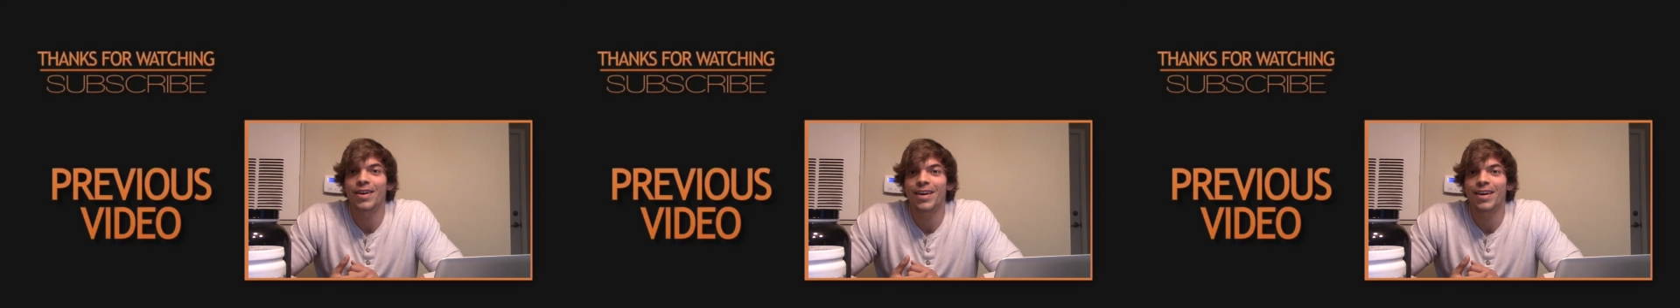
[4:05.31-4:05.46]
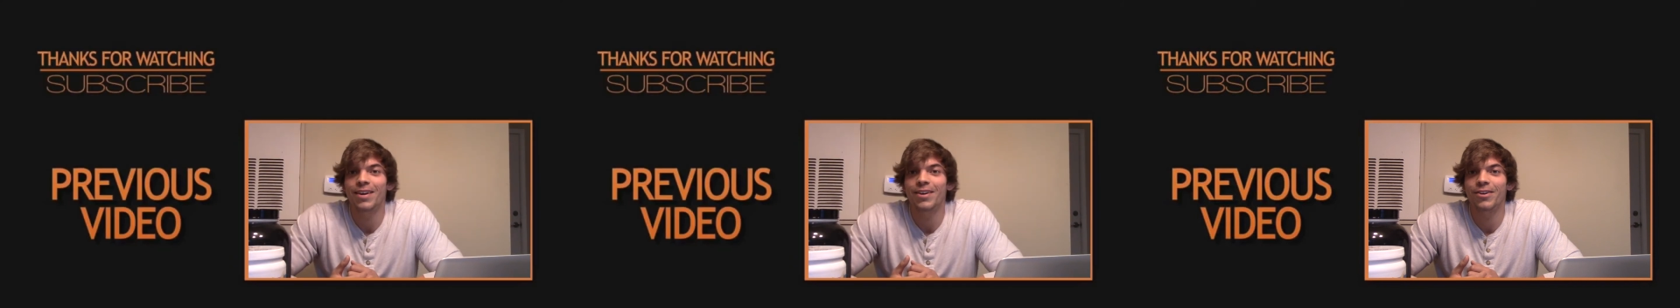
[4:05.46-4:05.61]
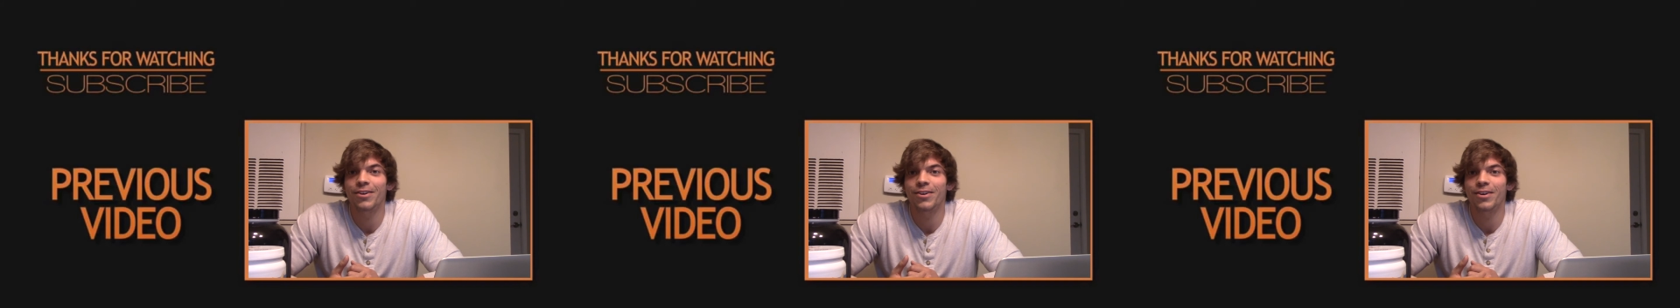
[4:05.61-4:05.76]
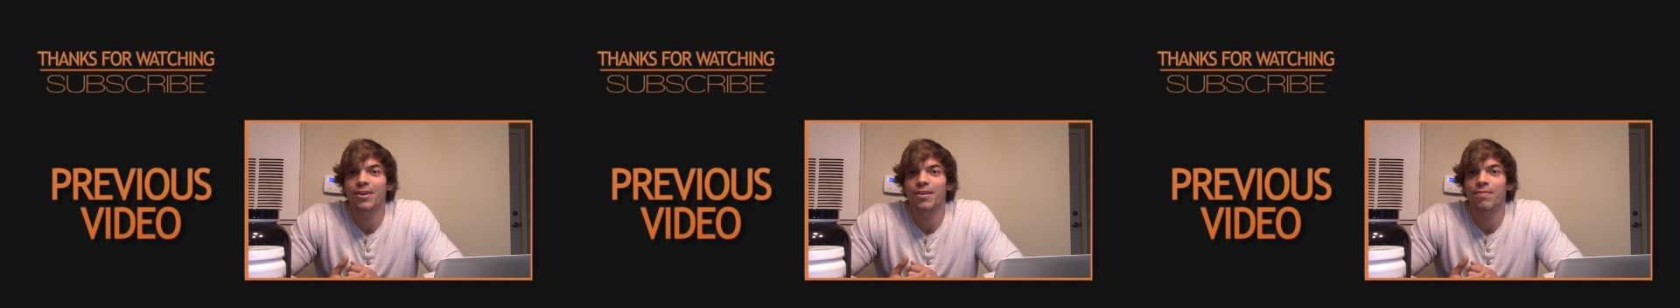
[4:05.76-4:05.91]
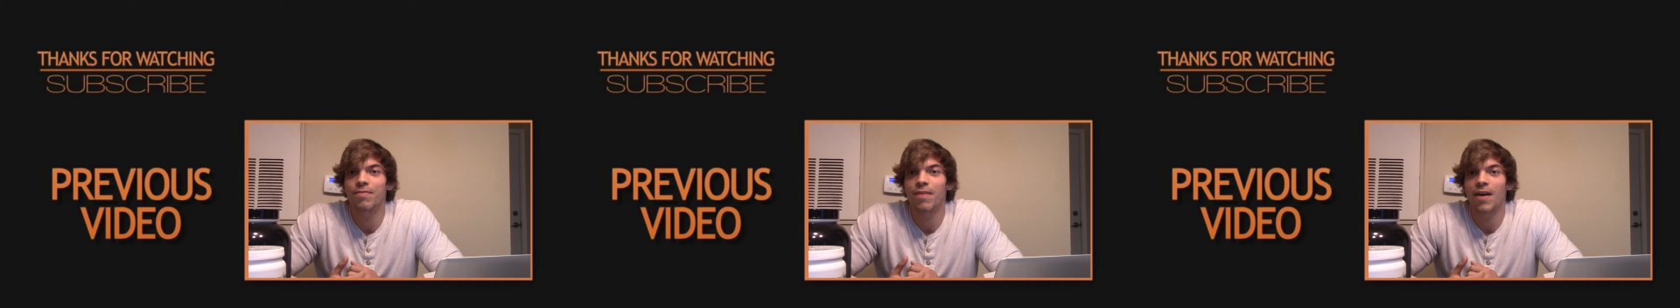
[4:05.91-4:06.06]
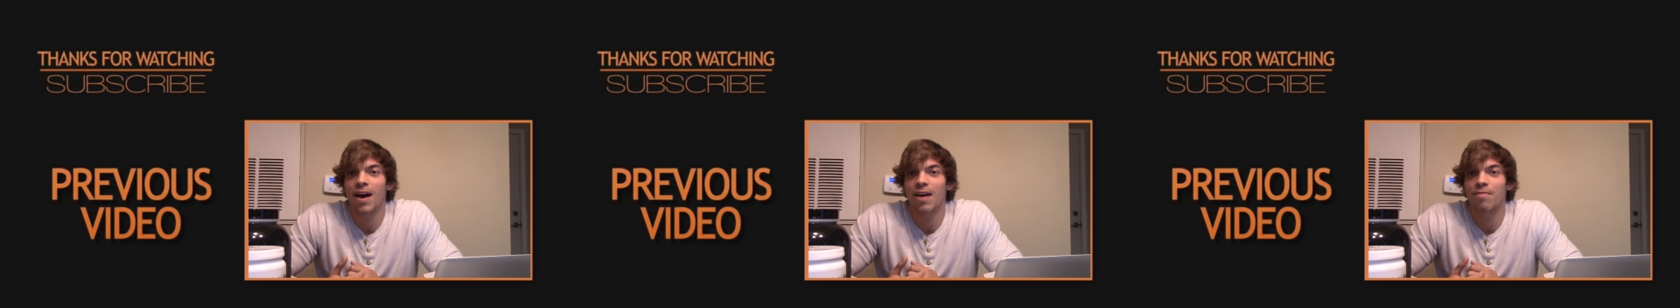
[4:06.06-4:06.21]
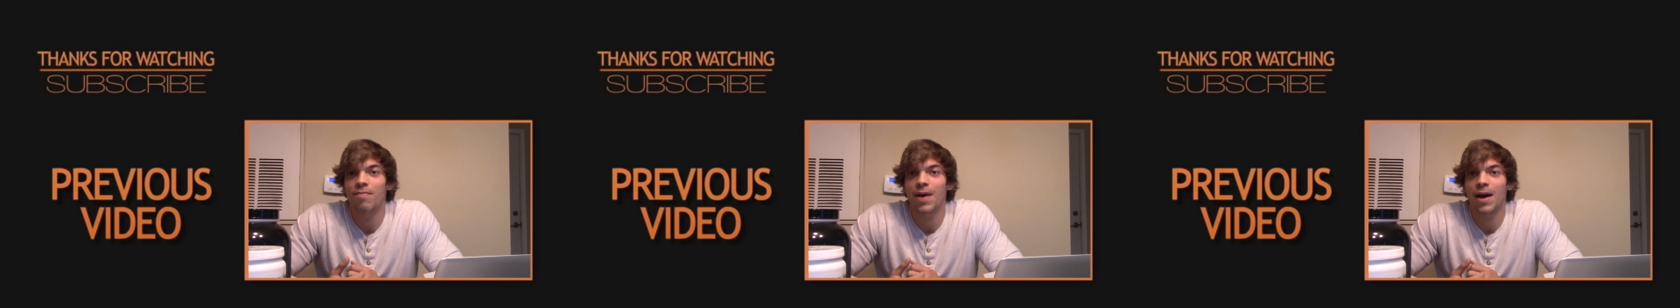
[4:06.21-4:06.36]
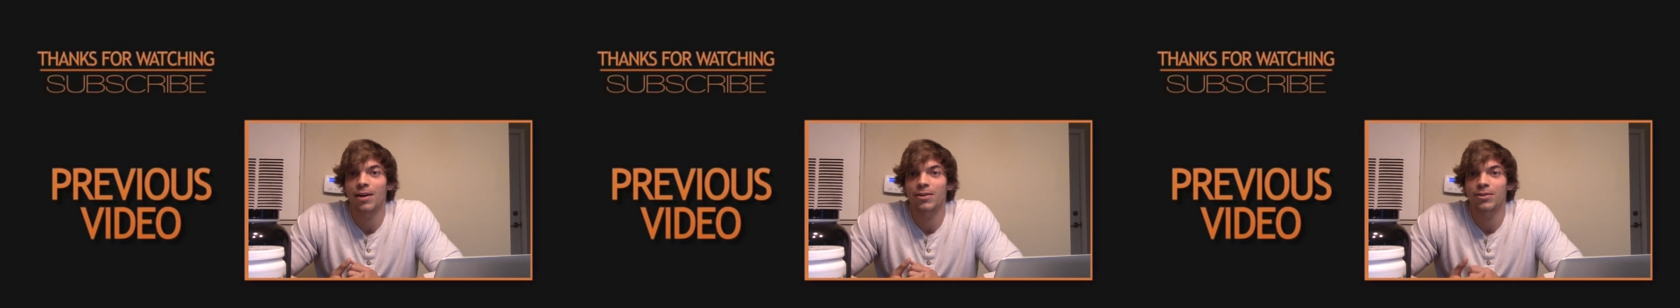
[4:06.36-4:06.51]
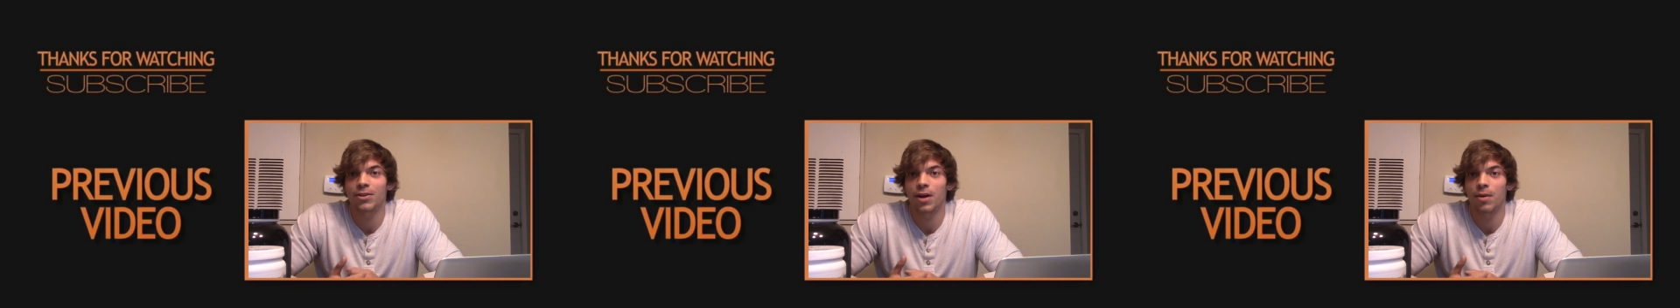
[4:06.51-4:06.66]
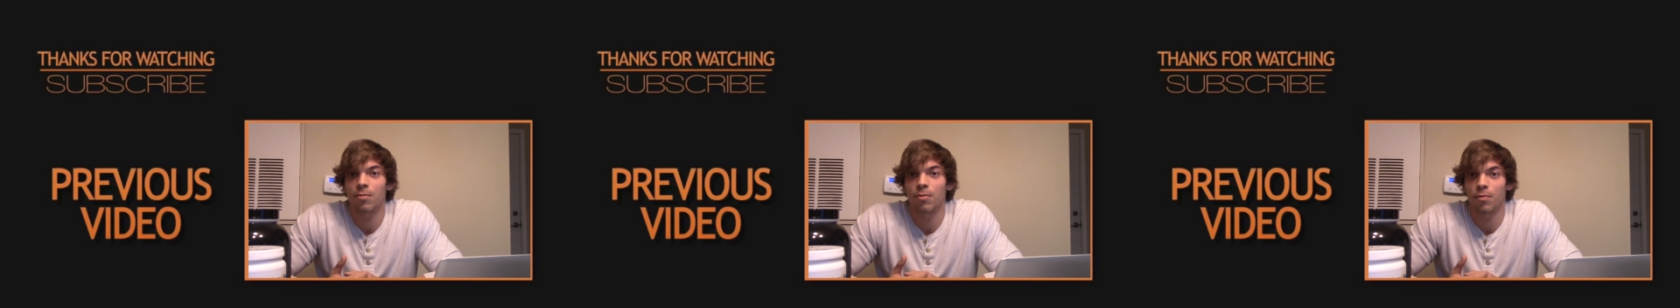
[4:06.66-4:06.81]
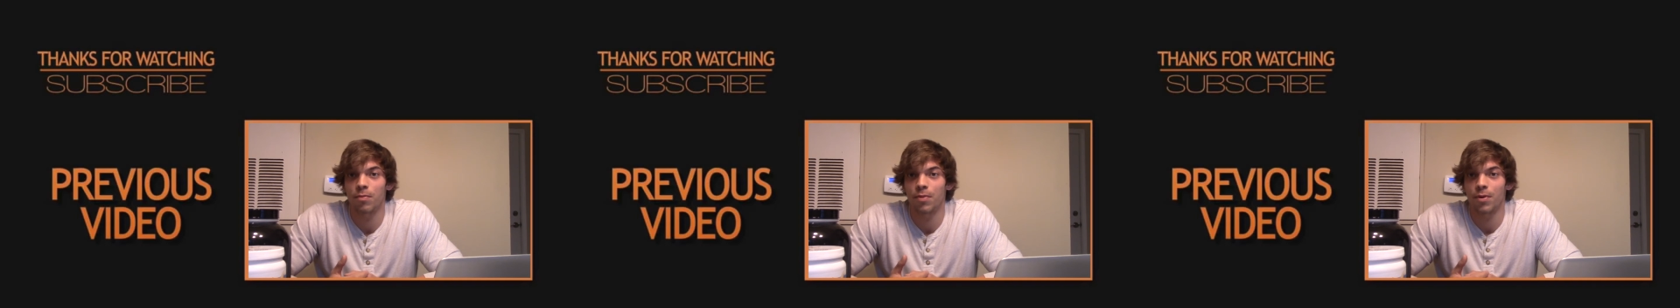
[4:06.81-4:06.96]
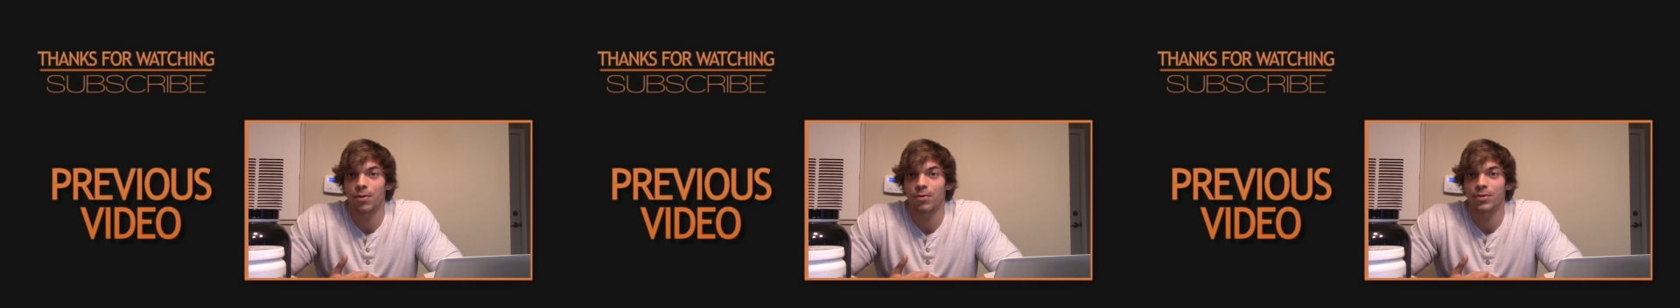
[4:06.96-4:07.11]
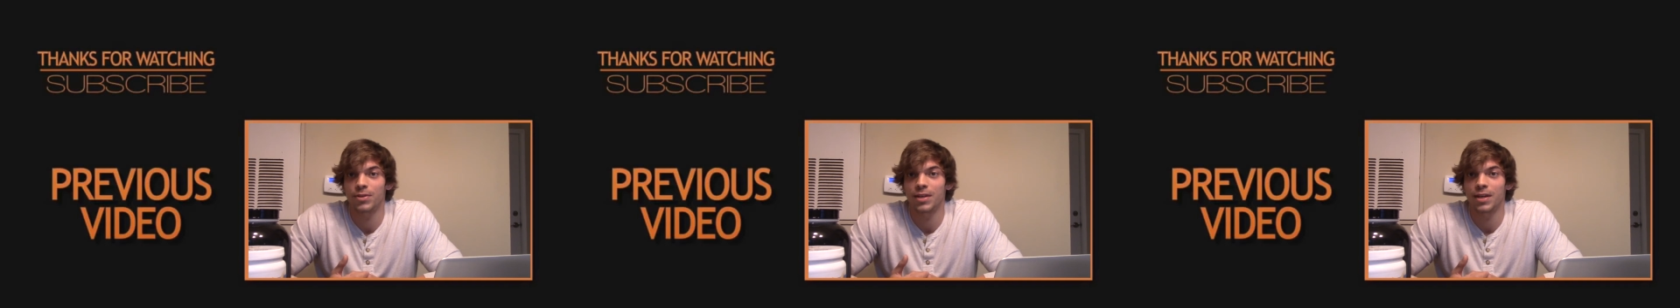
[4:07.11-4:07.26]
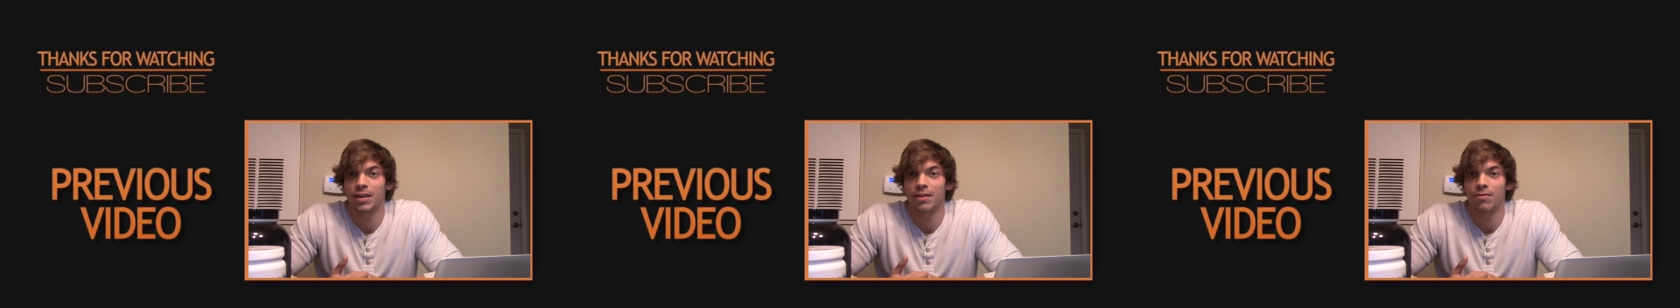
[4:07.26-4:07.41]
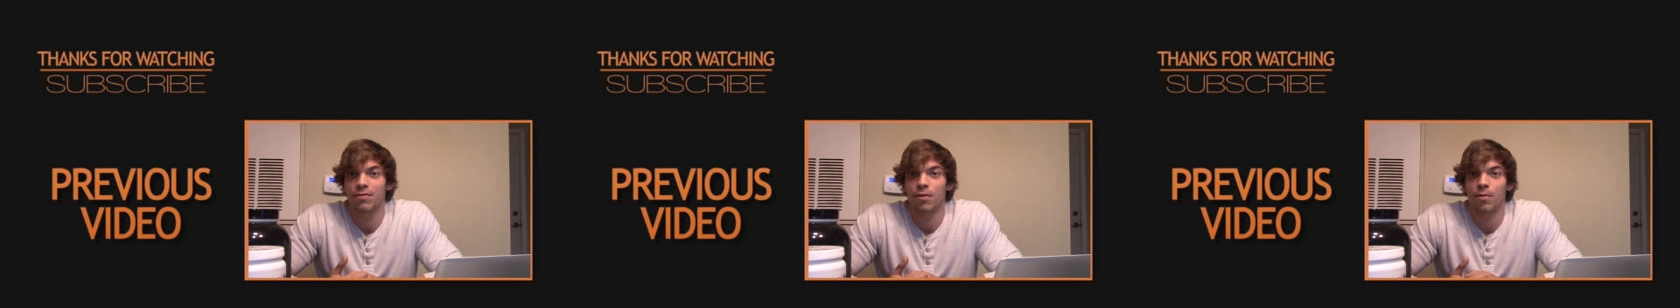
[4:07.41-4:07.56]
get a good 5-pound tub of protein